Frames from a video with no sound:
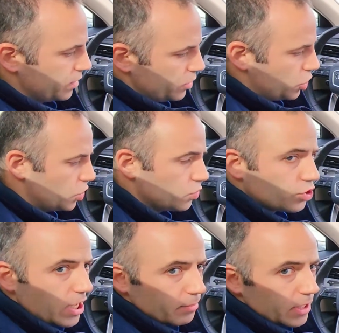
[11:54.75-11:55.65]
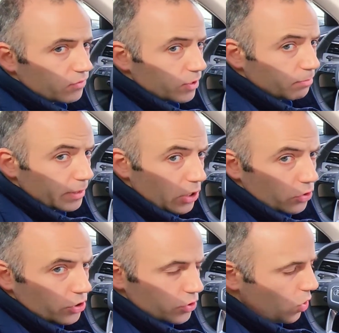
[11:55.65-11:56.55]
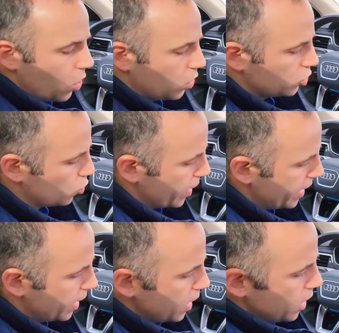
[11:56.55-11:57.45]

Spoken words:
huge tablet will block you all the way.